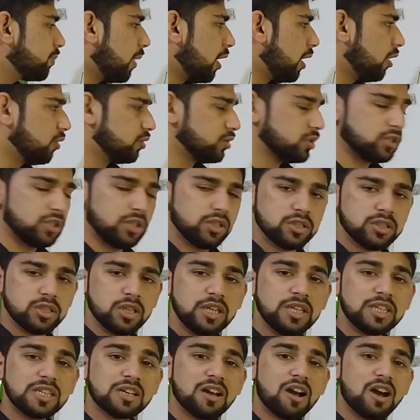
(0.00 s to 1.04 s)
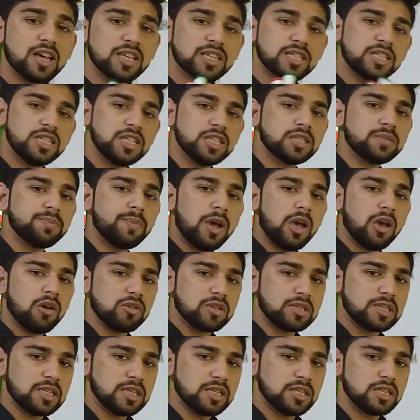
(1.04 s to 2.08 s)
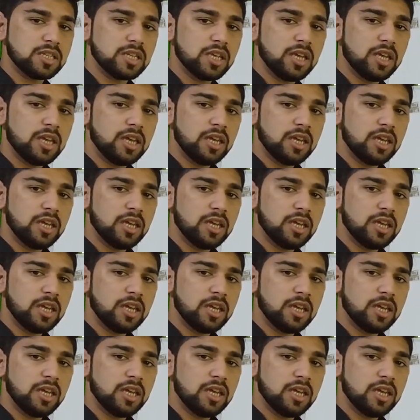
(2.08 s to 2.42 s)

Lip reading: dysbiosis. It caused dysbiosis.